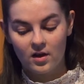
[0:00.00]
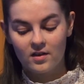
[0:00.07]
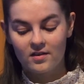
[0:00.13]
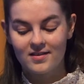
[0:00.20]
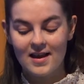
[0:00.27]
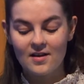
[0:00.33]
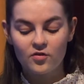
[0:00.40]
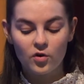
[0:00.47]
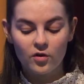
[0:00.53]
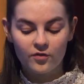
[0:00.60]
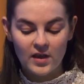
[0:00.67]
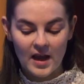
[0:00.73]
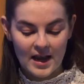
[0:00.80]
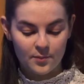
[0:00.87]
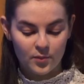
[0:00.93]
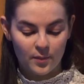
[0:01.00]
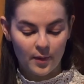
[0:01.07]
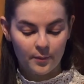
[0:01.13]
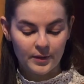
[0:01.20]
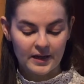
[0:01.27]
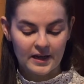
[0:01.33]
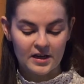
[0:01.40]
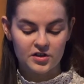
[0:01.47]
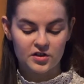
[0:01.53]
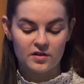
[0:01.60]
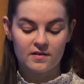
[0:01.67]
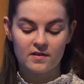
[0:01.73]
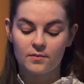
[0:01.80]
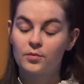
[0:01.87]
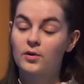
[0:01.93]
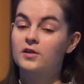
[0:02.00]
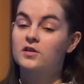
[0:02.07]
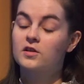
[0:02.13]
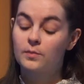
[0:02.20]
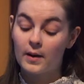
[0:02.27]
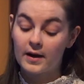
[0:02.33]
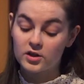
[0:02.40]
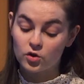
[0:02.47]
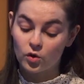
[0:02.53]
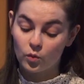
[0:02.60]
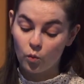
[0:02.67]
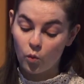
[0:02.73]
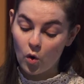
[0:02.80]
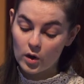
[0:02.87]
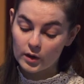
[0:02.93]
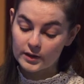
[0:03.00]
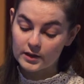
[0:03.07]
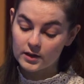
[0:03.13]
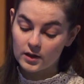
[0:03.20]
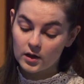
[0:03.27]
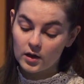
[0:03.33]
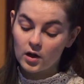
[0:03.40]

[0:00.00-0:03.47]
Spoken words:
Several of the Edinburgh publications are printed by John Watling,